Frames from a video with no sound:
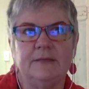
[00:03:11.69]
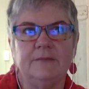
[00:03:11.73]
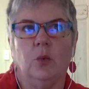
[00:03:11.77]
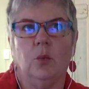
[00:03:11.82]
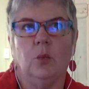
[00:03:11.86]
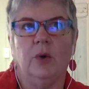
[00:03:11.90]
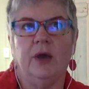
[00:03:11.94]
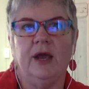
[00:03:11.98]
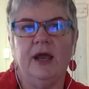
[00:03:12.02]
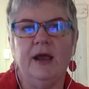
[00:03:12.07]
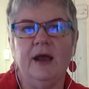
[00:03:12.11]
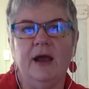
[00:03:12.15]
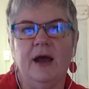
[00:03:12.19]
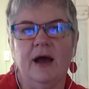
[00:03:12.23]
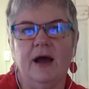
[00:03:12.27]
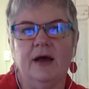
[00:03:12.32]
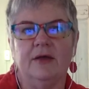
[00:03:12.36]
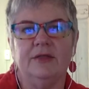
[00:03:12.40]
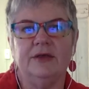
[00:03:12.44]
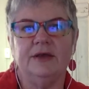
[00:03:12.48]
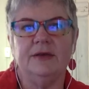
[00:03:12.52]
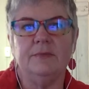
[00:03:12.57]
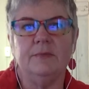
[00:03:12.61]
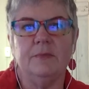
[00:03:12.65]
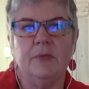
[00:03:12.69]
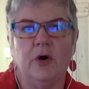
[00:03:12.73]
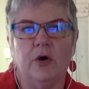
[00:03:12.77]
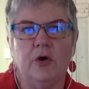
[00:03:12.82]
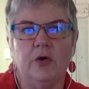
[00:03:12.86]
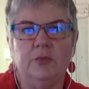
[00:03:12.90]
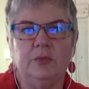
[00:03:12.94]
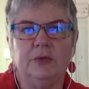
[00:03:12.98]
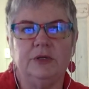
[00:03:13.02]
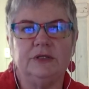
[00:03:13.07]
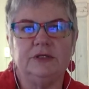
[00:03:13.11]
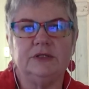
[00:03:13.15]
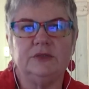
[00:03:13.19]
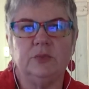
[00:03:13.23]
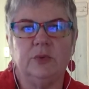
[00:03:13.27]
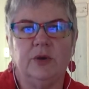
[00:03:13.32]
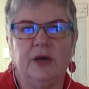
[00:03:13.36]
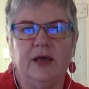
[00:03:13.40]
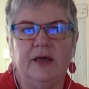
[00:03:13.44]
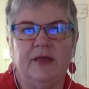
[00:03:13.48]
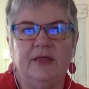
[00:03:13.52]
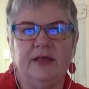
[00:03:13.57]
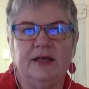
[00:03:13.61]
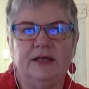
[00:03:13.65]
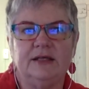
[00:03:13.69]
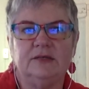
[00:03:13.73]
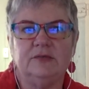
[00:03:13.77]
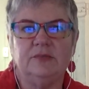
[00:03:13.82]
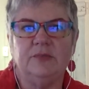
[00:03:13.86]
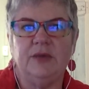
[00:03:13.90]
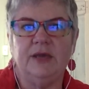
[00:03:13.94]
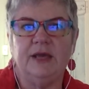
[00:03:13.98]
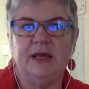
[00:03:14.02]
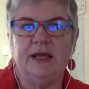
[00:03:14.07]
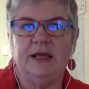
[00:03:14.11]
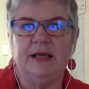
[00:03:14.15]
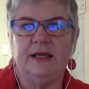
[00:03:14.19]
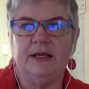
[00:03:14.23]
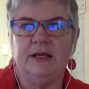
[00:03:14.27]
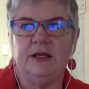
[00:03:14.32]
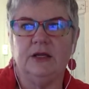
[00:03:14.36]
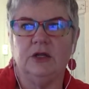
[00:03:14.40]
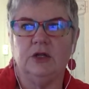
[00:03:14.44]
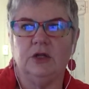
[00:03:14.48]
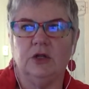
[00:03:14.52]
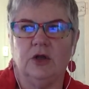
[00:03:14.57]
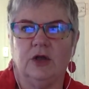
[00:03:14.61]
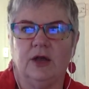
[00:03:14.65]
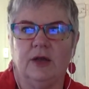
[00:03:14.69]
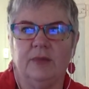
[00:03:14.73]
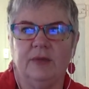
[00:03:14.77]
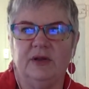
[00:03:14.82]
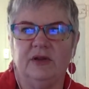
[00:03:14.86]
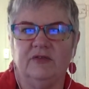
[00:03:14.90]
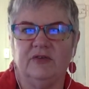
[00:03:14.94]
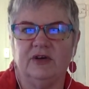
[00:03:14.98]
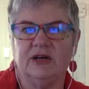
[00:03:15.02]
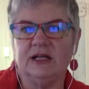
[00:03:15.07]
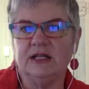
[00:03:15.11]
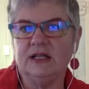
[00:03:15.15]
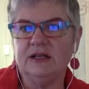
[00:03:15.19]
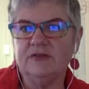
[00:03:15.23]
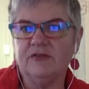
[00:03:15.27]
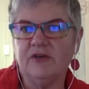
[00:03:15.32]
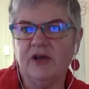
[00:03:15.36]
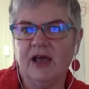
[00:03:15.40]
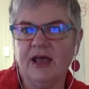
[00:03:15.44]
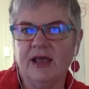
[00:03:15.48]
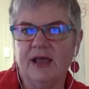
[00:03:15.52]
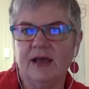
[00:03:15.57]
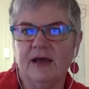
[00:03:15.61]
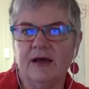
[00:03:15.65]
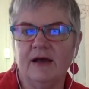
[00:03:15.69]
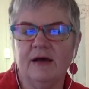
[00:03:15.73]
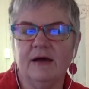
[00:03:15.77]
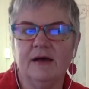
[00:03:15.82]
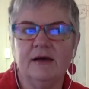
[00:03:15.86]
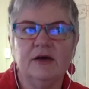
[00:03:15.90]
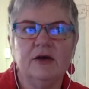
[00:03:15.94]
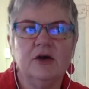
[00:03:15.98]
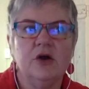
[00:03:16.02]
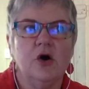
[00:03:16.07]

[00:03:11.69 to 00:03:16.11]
where are there moments where there's been like a bit of a cliffhanger,